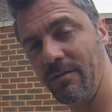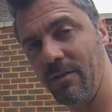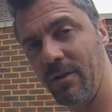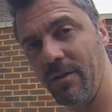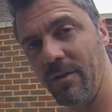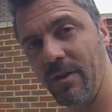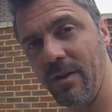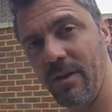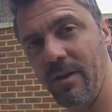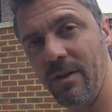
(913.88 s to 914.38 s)
on
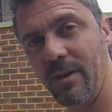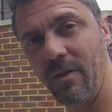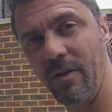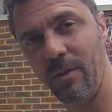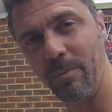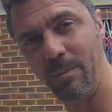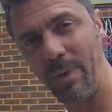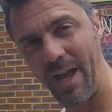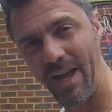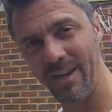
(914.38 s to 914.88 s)
the
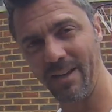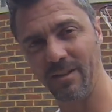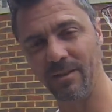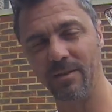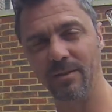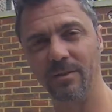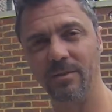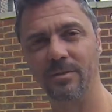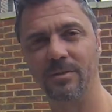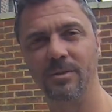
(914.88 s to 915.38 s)

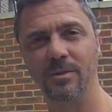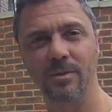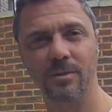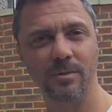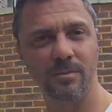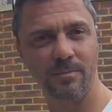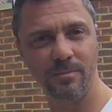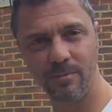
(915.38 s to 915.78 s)
pail to